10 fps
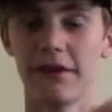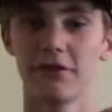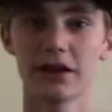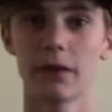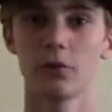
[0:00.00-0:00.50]

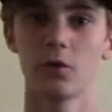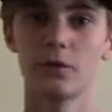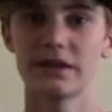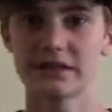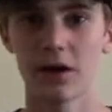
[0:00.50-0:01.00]
couple of
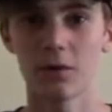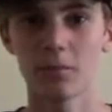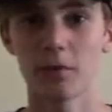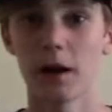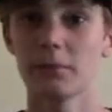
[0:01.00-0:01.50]
weeks I'll
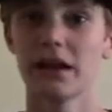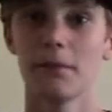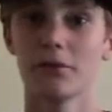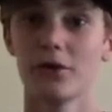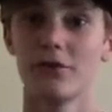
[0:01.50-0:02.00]
probably
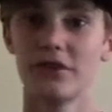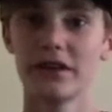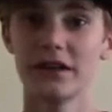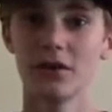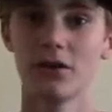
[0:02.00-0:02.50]
upload a
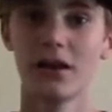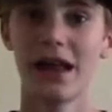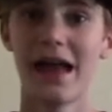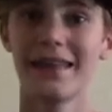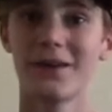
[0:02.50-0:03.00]
video,
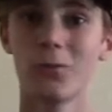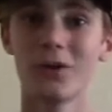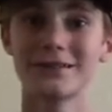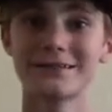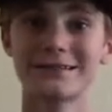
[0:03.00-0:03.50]
and then
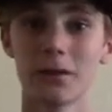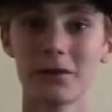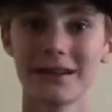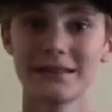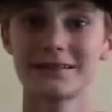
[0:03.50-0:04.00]
once
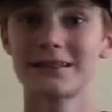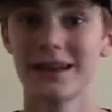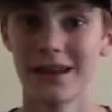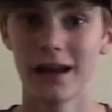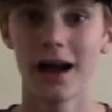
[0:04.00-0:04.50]
summer hits
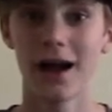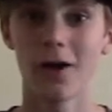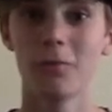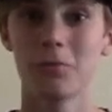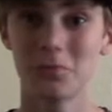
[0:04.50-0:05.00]

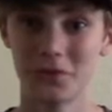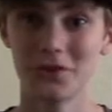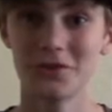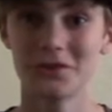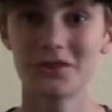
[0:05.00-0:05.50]
I'll
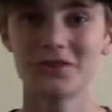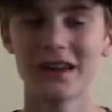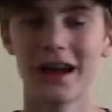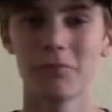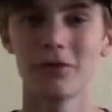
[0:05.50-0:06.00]
do
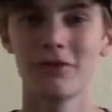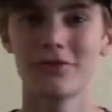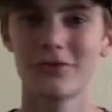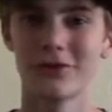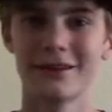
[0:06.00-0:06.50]
Tuesday
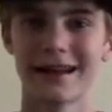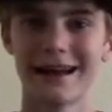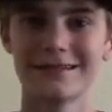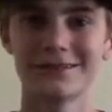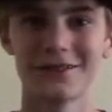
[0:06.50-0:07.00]
uploads for you
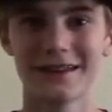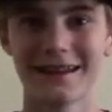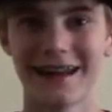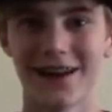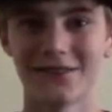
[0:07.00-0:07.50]
guys, so you
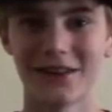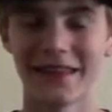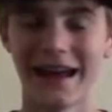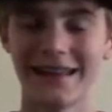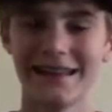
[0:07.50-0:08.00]
can count on
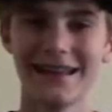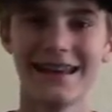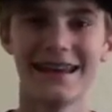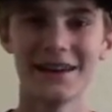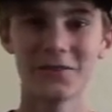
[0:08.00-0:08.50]
that.
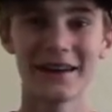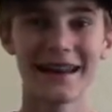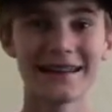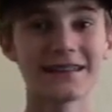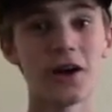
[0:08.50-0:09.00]
Anyway
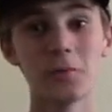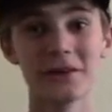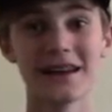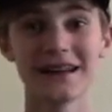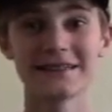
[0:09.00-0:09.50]
guys, I hope
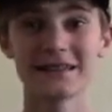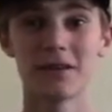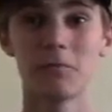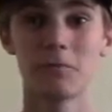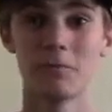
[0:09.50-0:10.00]
you guys
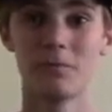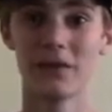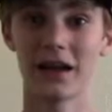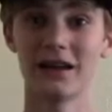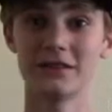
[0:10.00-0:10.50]

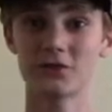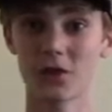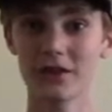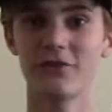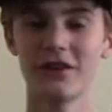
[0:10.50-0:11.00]

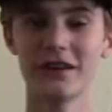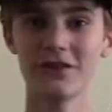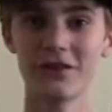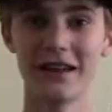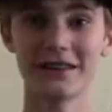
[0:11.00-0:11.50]
enjoyed the
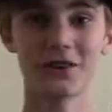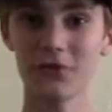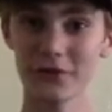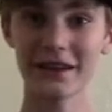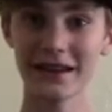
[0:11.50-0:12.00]
video, and
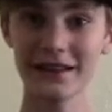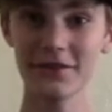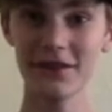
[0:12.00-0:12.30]
don't forget to leave a